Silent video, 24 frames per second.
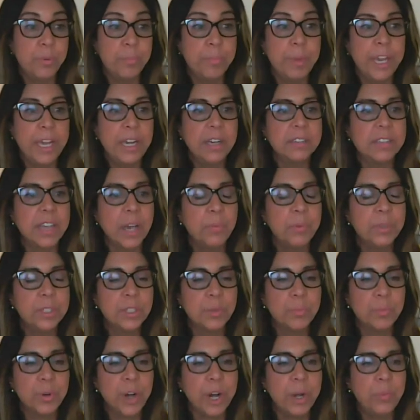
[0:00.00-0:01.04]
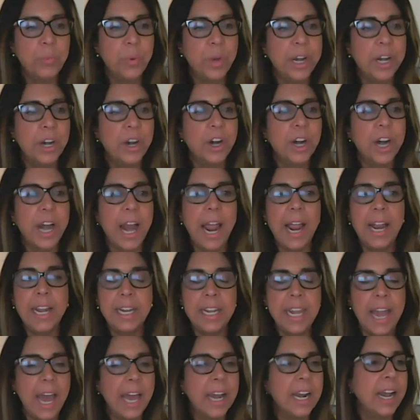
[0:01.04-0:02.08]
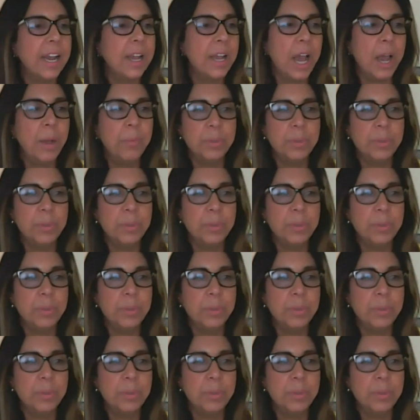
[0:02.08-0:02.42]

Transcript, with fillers: for me because I was the breadwinner, and yet I,